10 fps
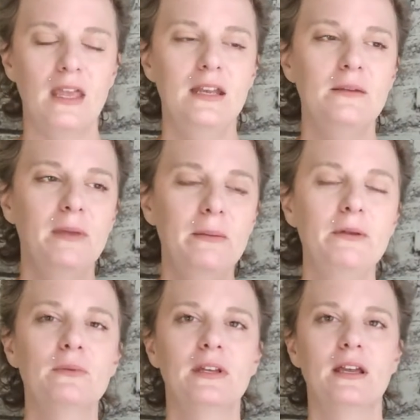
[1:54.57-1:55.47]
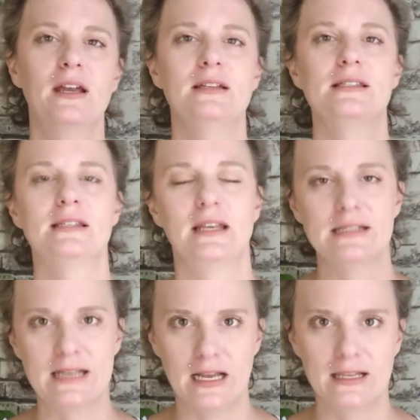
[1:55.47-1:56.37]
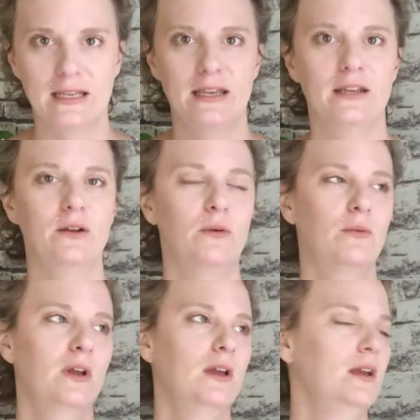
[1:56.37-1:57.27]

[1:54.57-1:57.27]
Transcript: And it made me realize exactly, you know,